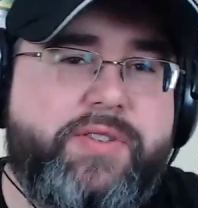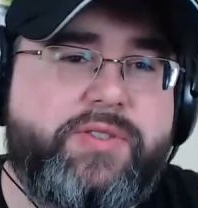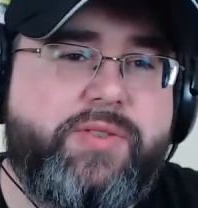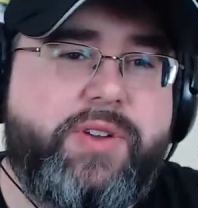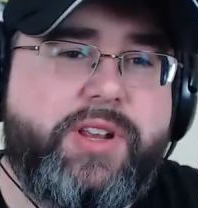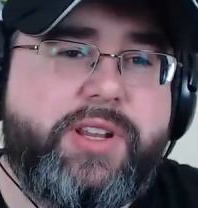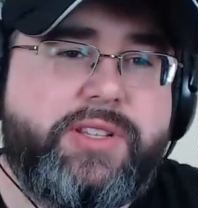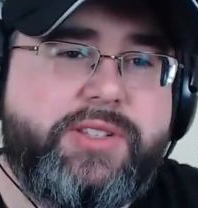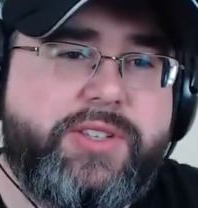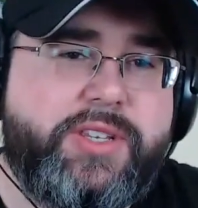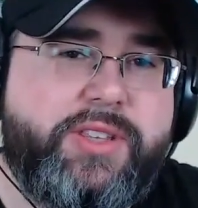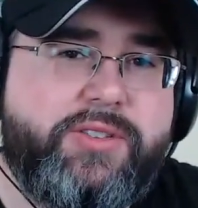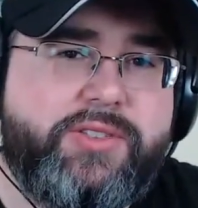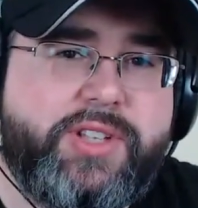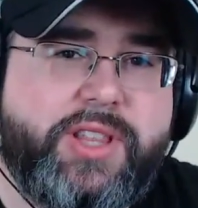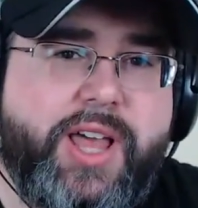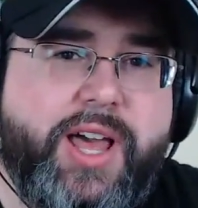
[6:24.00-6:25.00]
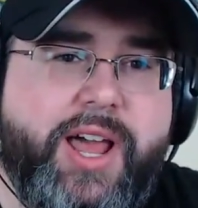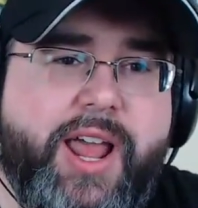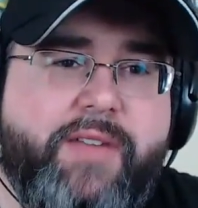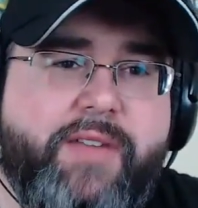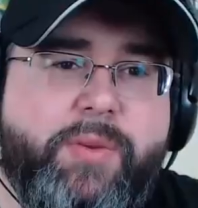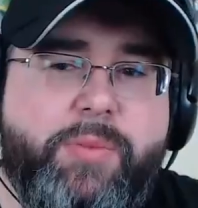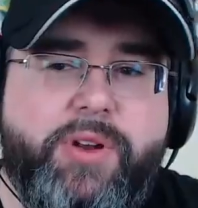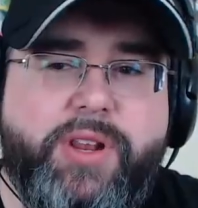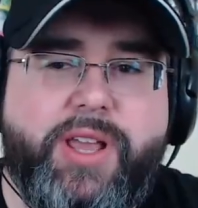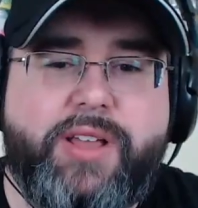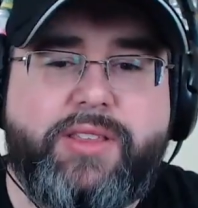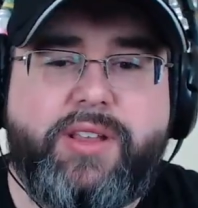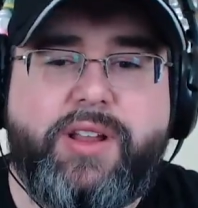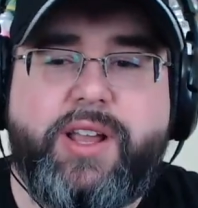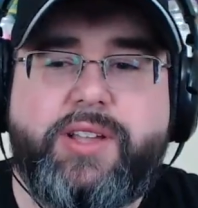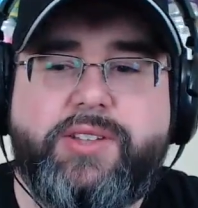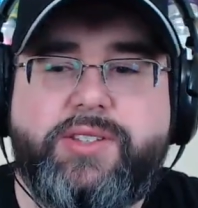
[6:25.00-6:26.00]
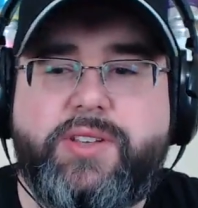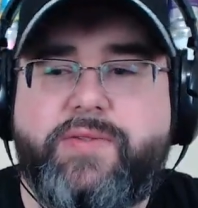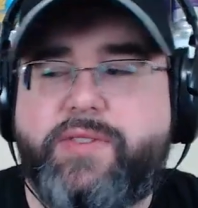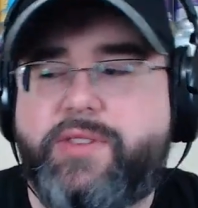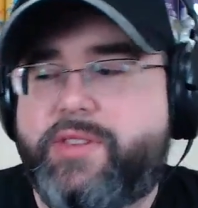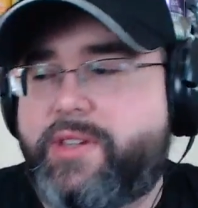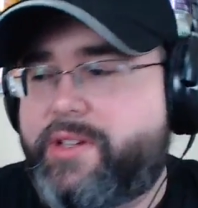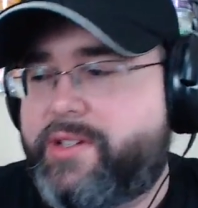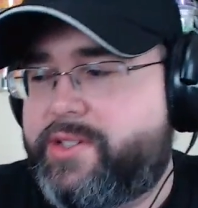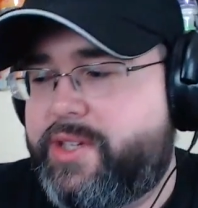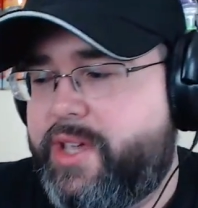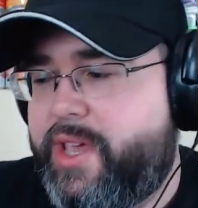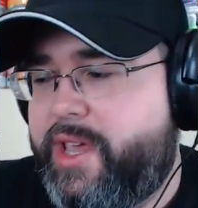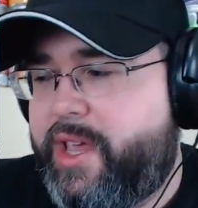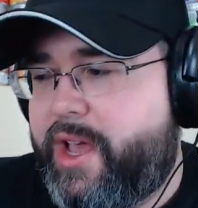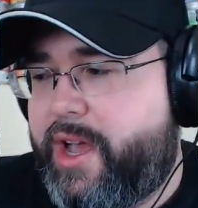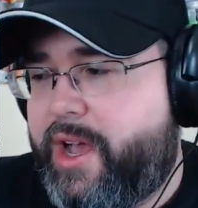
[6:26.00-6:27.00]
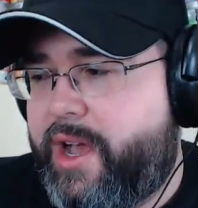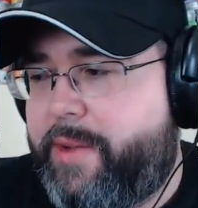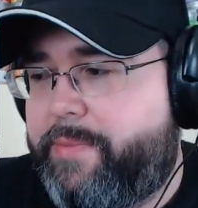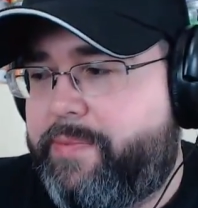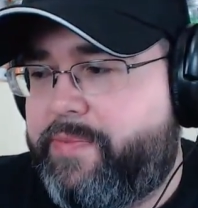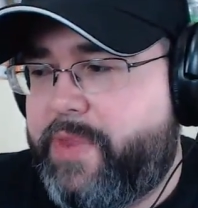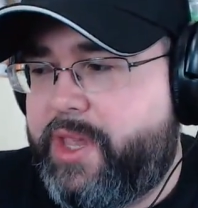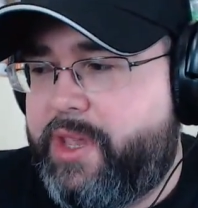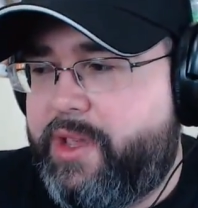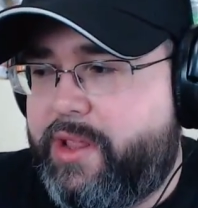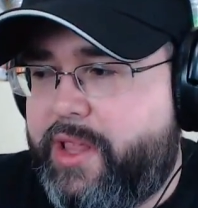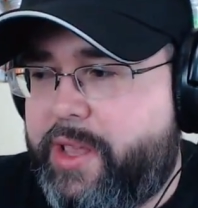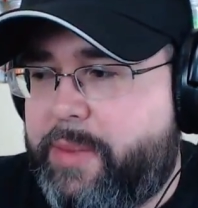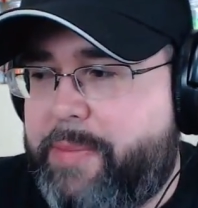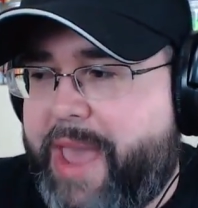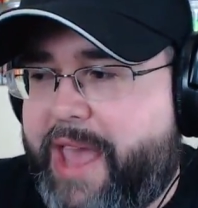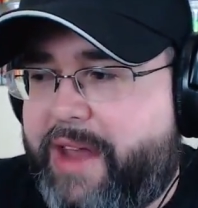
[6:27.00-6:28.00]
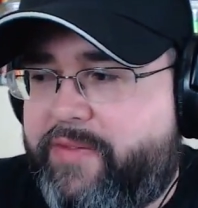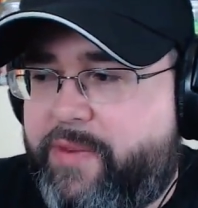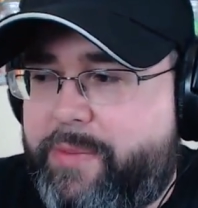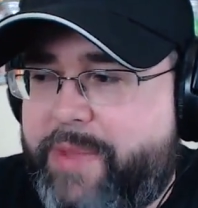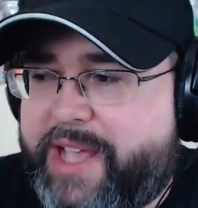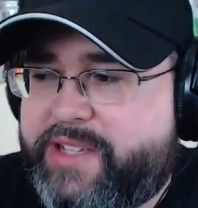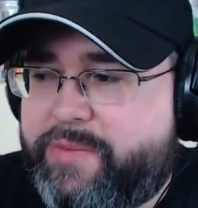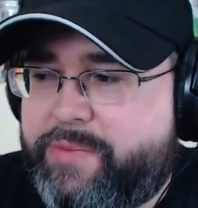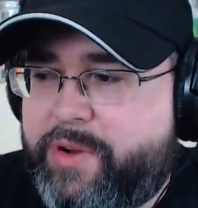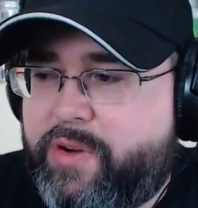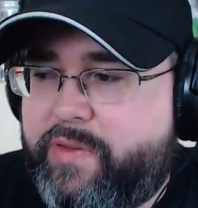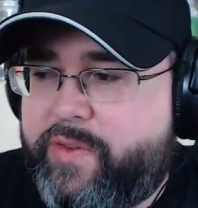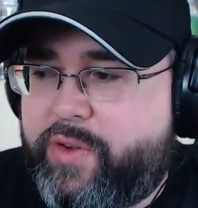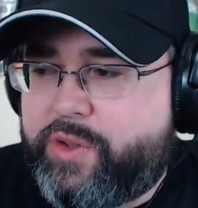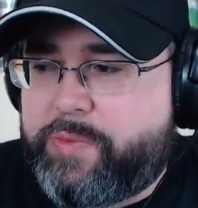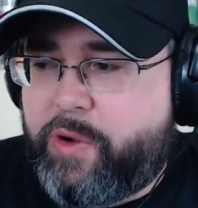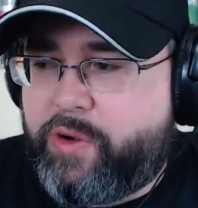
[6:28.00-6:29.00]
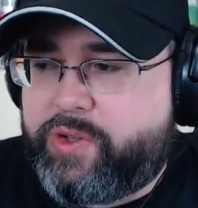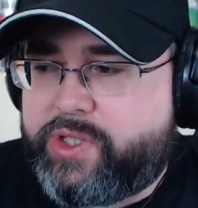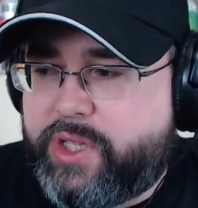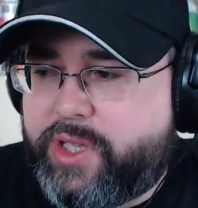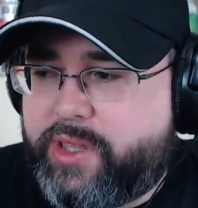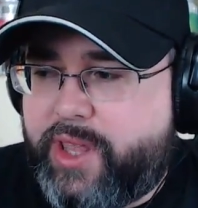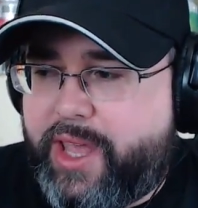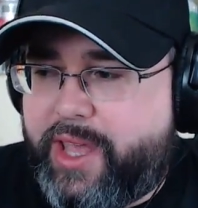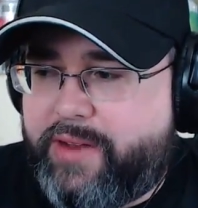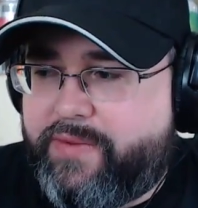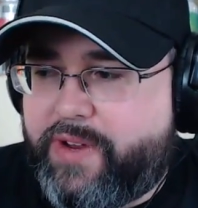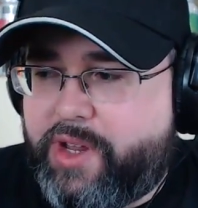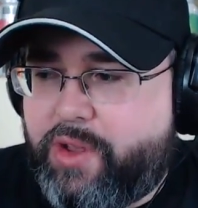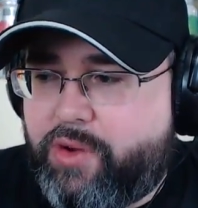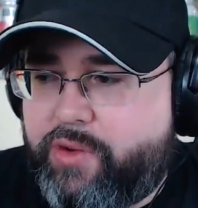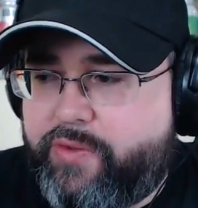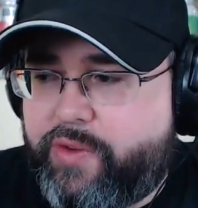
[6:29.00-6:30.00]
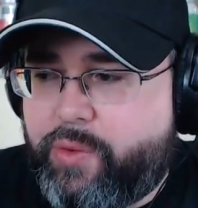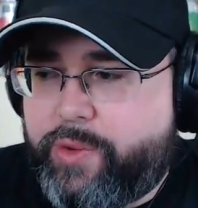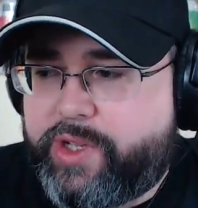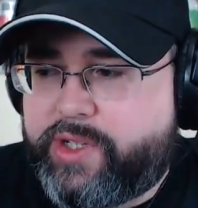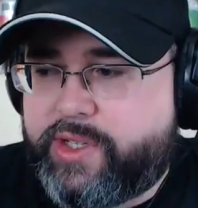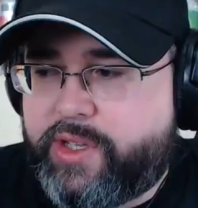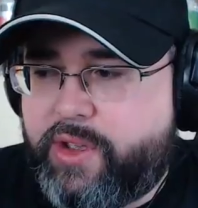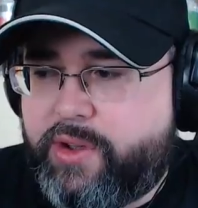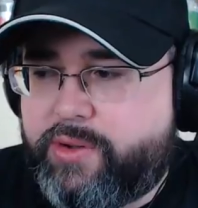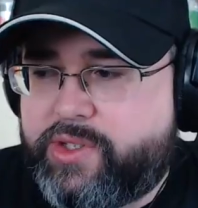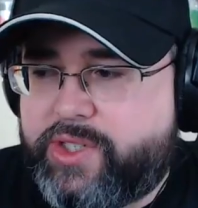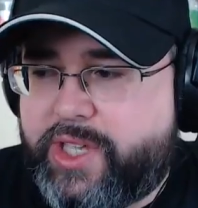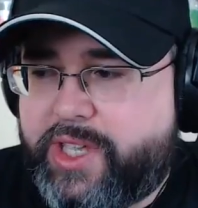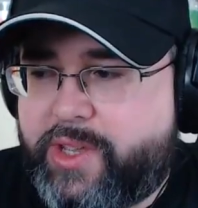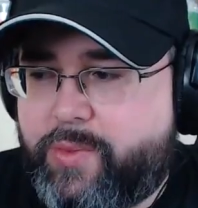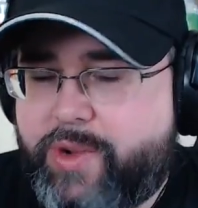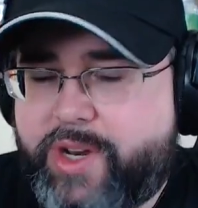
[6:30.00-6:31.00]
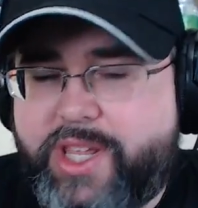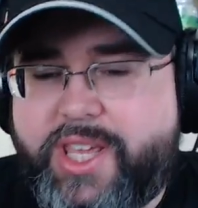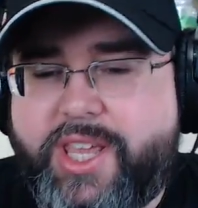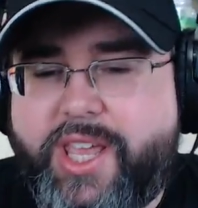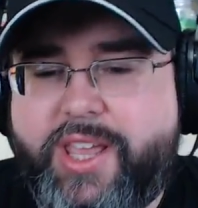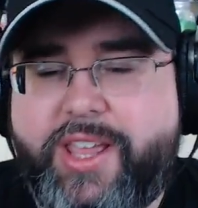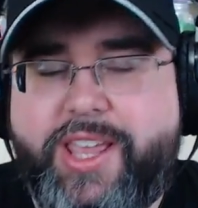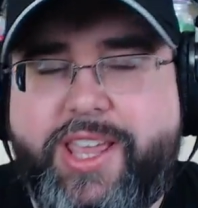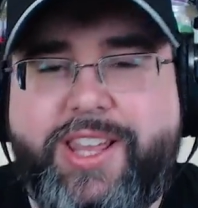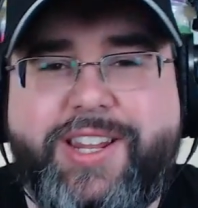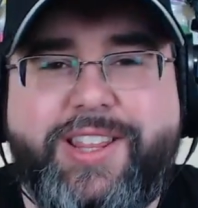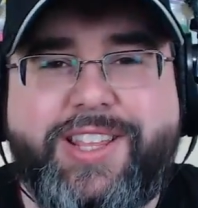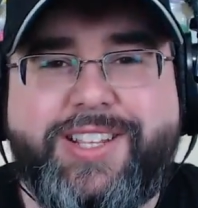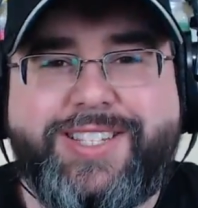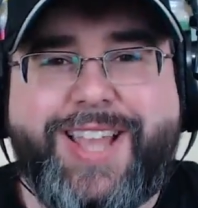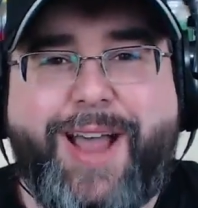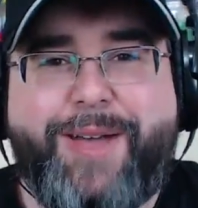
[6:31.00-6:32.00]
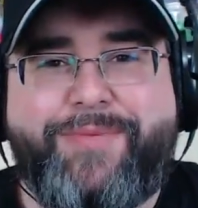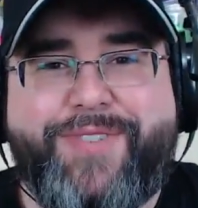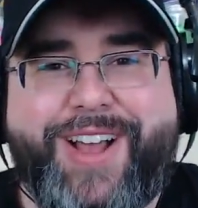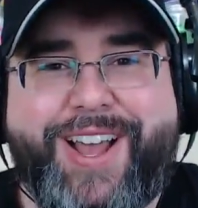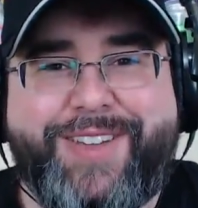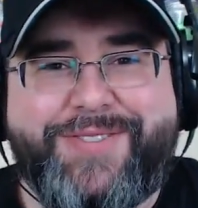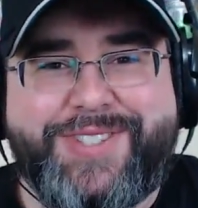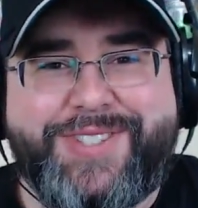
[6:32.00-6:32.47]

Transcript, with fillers: right? It's like there's a lot. Everybody out there has different things. Um, like Matt from Massive Beer Reviews posting that video a few weeks ago saying what he he did his top five